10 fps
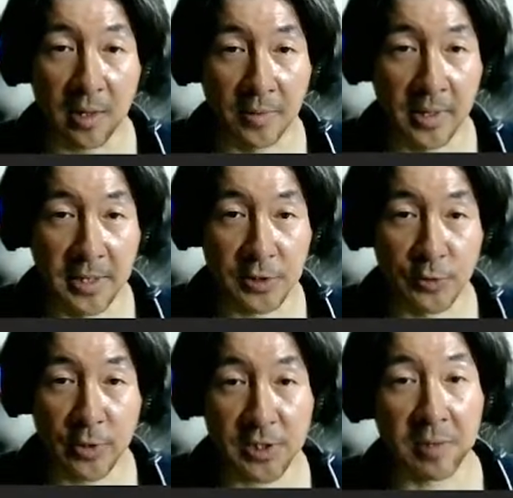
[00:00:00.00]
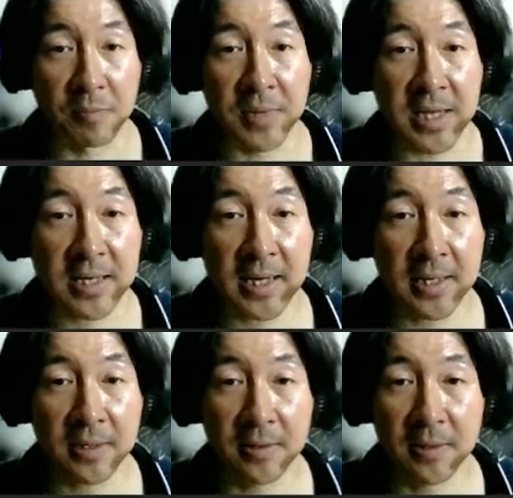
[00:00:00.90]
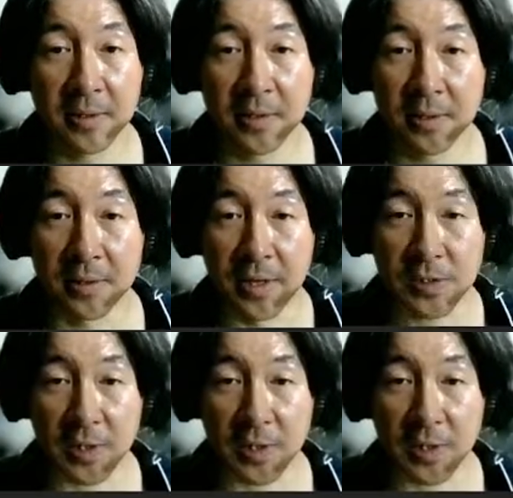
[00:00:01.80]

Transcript: And then it's addressing me again. This